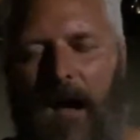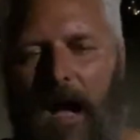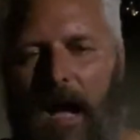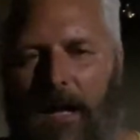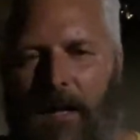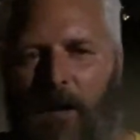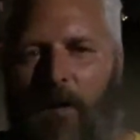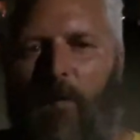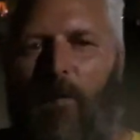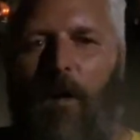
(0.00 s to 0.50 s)

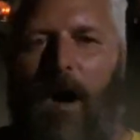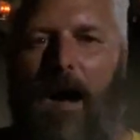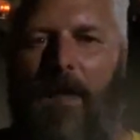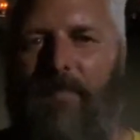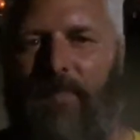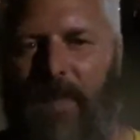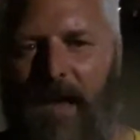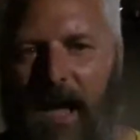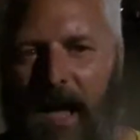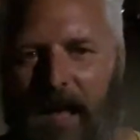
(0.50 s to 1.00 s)
I don't
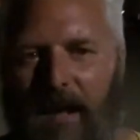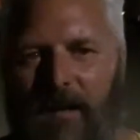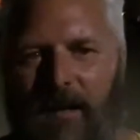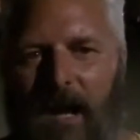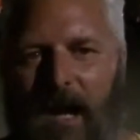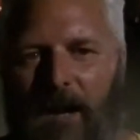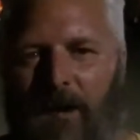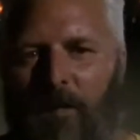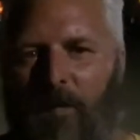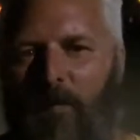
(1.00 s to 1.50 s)
want that.
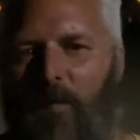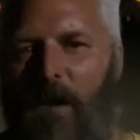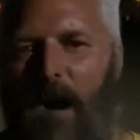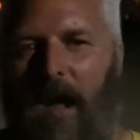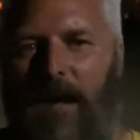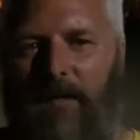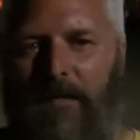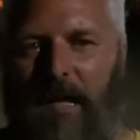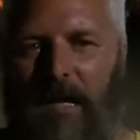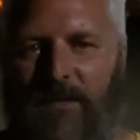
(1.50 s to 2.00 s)
I don't
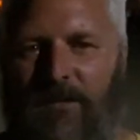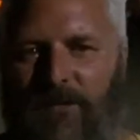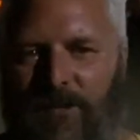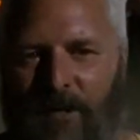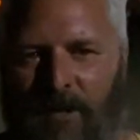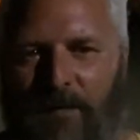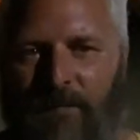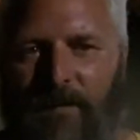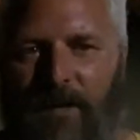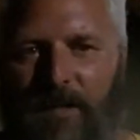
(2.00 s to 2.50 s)
want that
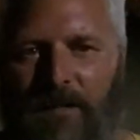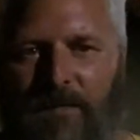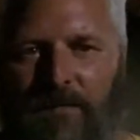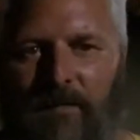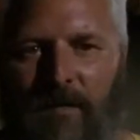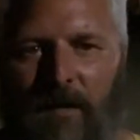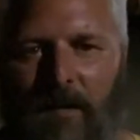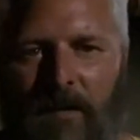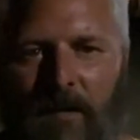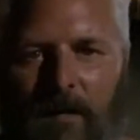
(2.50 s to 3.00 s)

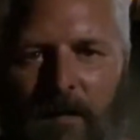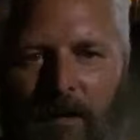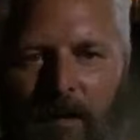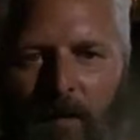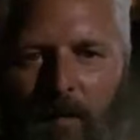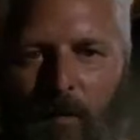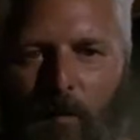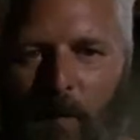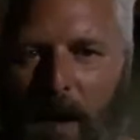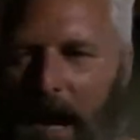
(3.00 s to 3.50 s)
service.
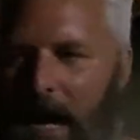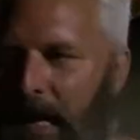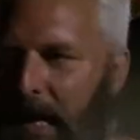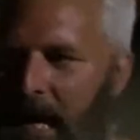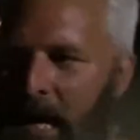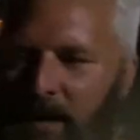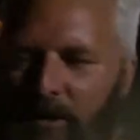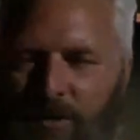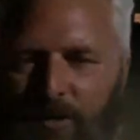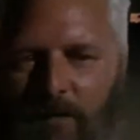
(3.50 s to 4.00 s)
Why
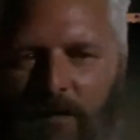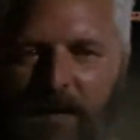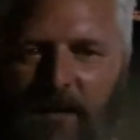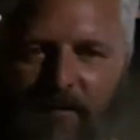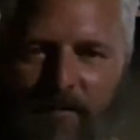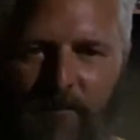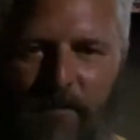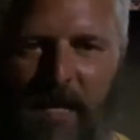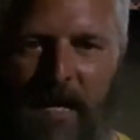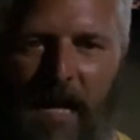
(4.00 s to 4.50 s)
can't you
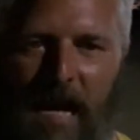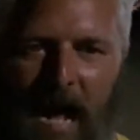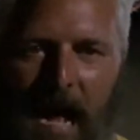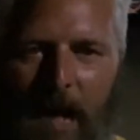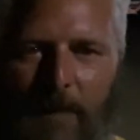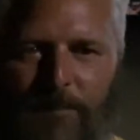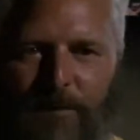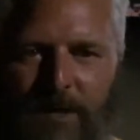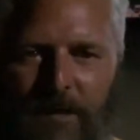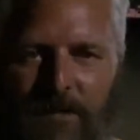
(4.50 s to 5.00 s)
give me an
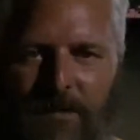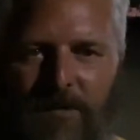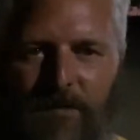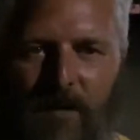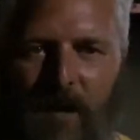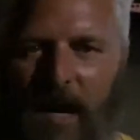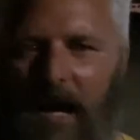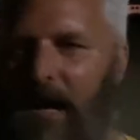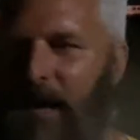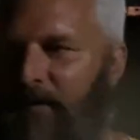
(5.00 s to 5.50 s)
option
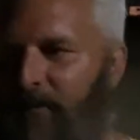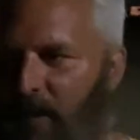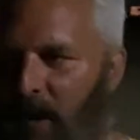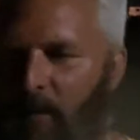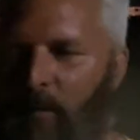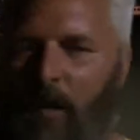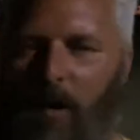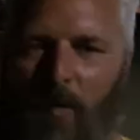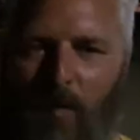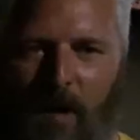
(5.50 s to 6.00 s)
so if
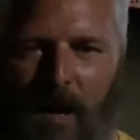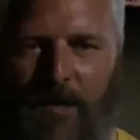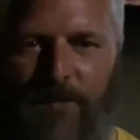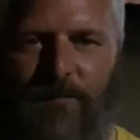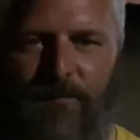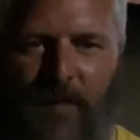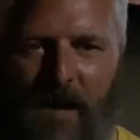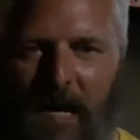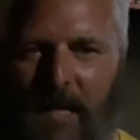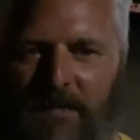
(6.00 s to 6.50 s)
I want to
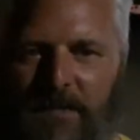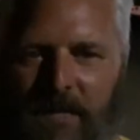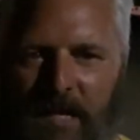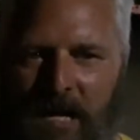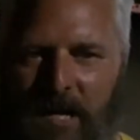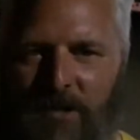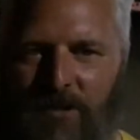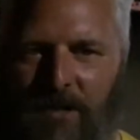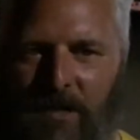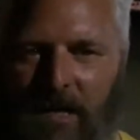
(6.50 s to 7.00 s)
watch Fox
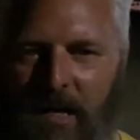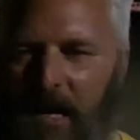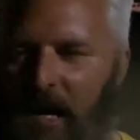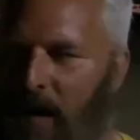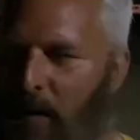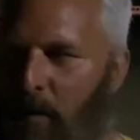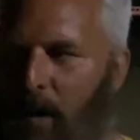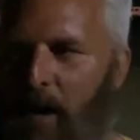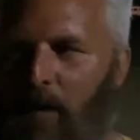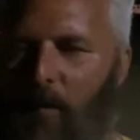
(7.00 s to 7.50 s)
Nation and
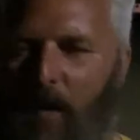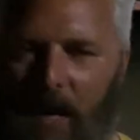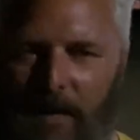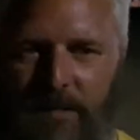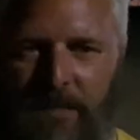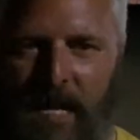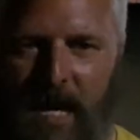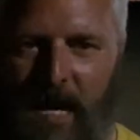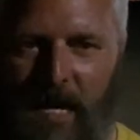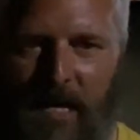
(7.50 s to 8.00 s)
I want to
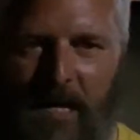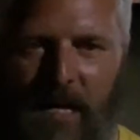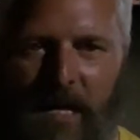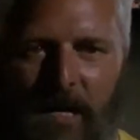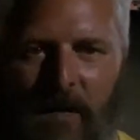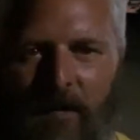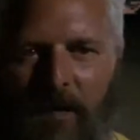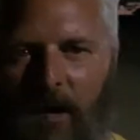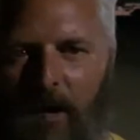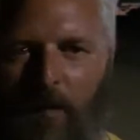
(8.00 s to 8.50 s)
watch
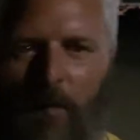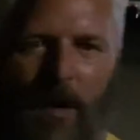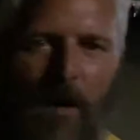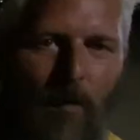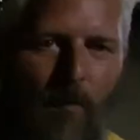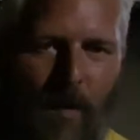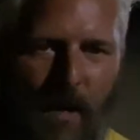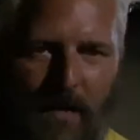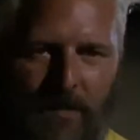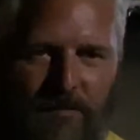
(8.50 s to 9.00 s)
Hannity or I want
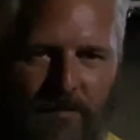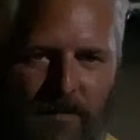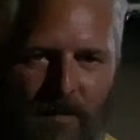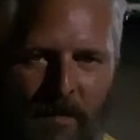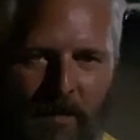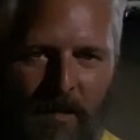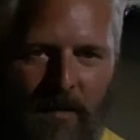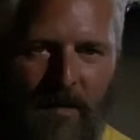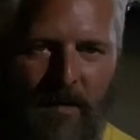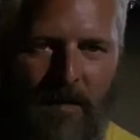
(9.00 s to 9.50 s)
to watch
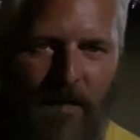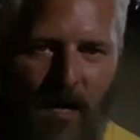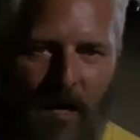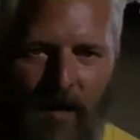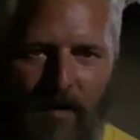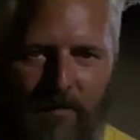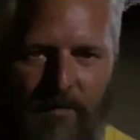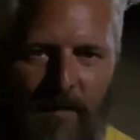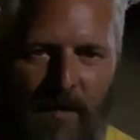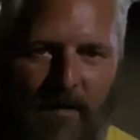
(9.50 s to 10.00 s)

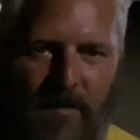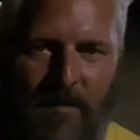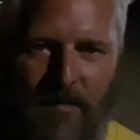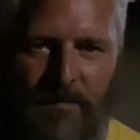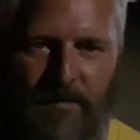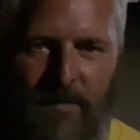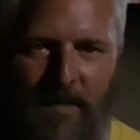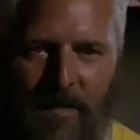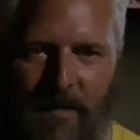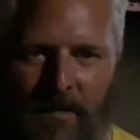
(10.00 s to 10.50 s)
Carl
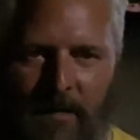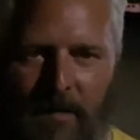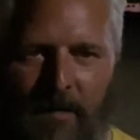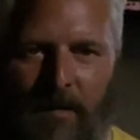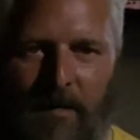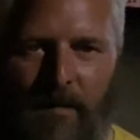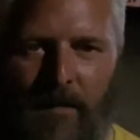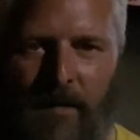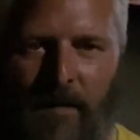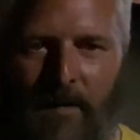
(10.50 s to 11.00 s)
Tuckerson,
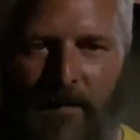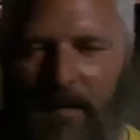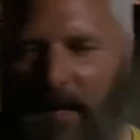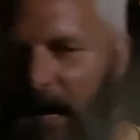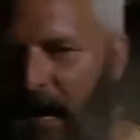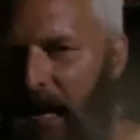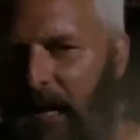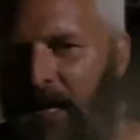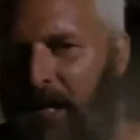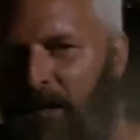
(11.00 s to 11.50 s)

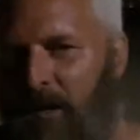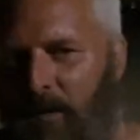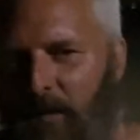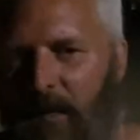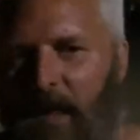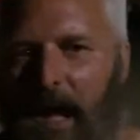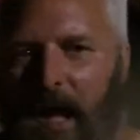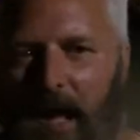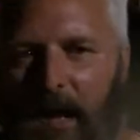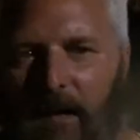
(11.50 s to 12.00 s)
that I can do
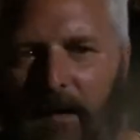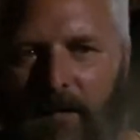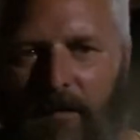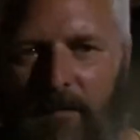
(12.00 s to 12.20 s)
that